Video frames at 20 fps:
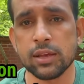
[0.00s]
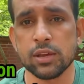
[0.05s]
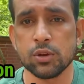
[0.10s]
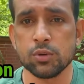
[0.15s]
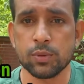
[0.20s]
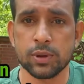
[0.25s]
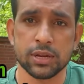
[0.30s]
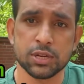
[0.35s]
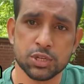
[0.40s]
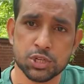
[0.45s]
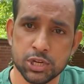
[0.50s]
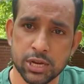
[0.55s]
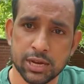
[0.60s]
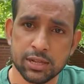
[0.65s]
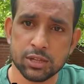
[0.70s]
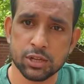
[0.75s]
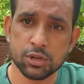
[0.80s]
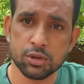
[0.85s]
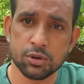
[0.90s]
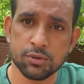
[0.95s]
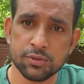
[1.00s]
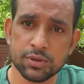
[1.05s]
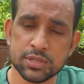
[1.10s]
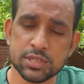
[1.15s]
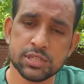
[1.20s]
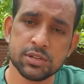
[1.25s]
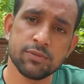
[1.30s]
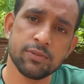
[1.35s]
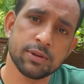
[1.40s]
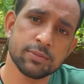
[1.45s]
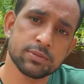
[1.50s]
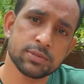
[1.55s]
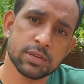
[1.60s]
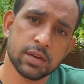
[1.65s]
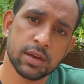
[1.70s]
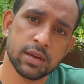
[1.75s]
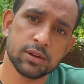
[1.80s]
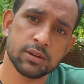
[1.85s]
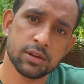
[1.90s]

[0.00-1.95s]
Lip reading: you can check the university website.